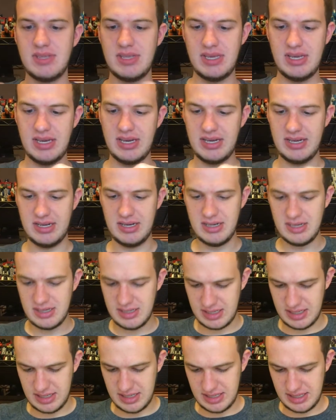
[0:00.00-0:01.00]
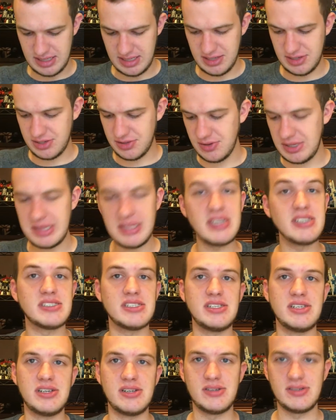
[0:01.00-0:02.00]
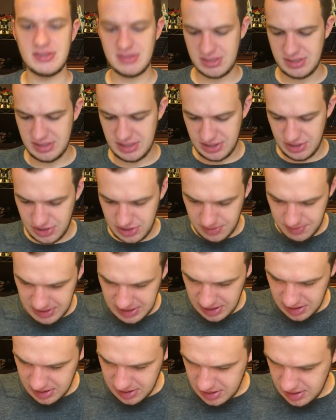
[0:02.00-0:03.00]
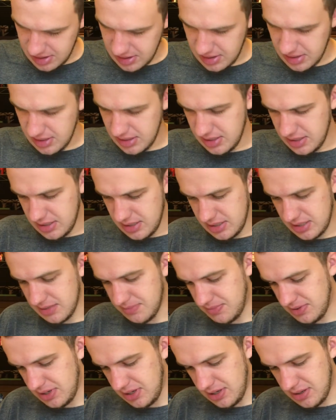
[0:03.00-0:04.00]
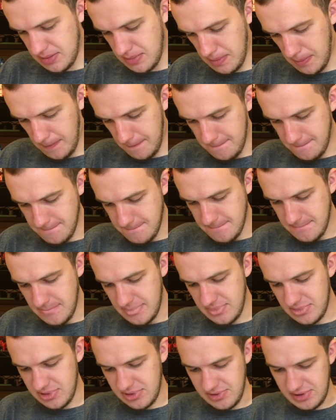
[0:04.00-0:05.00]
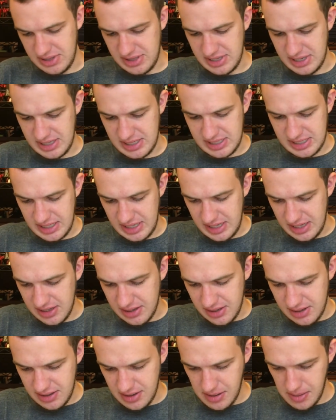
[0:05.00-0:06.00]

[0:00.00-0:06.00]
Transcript: And there's three things in here. There should be simply three things in here.